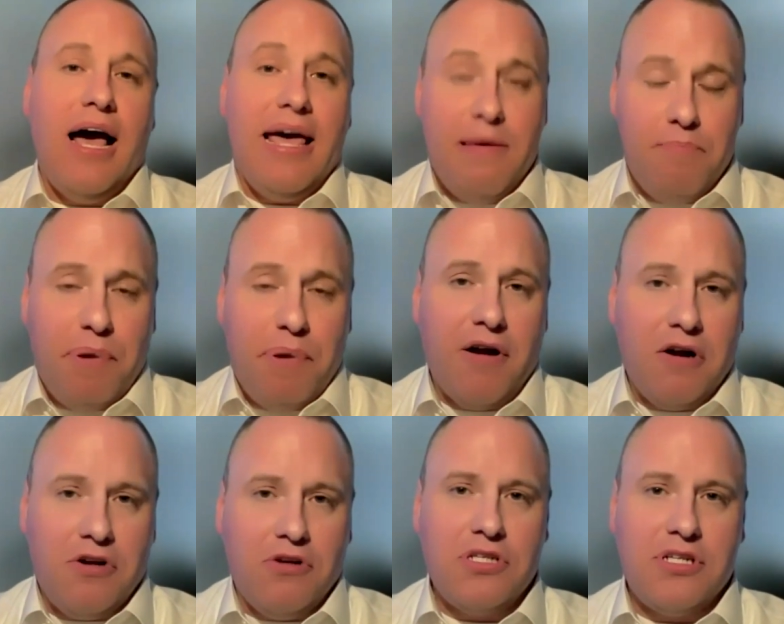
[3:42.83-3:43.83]

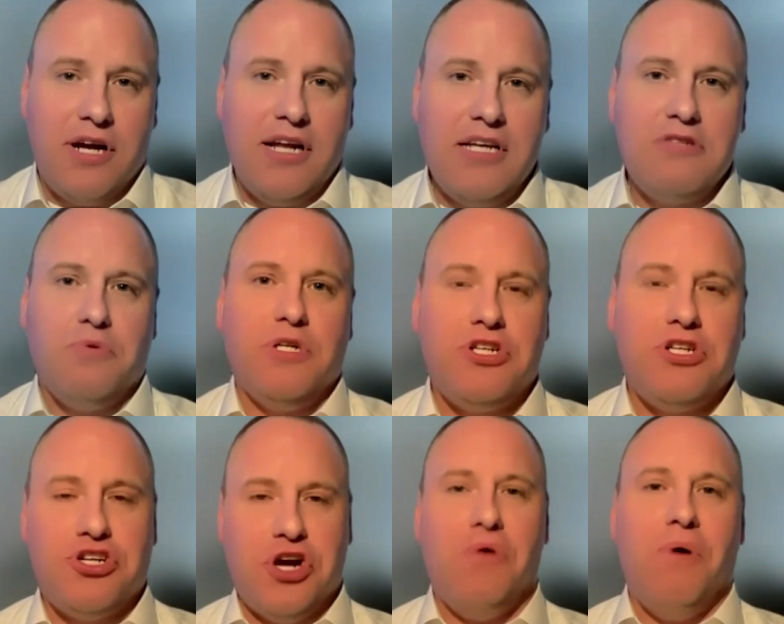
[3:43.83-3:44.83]
empirical studies, which
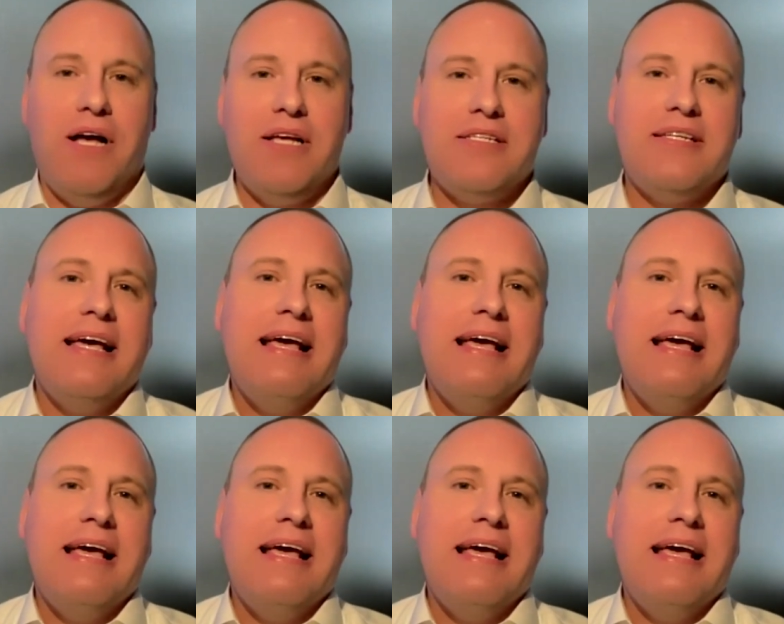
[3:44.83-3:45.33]
show us